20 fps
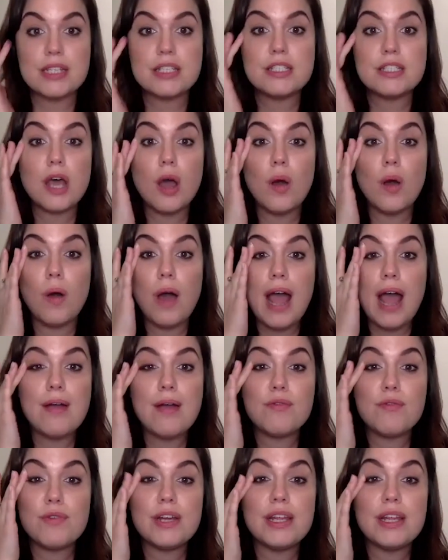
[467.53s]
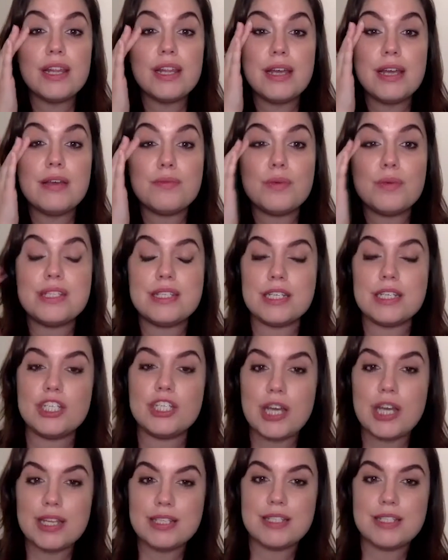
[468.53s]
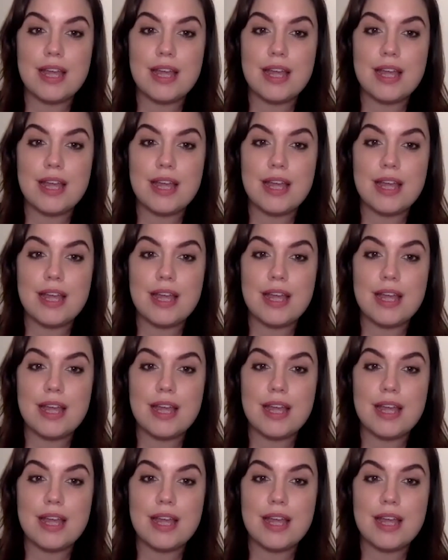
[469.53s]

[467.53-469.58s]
So I really would suggest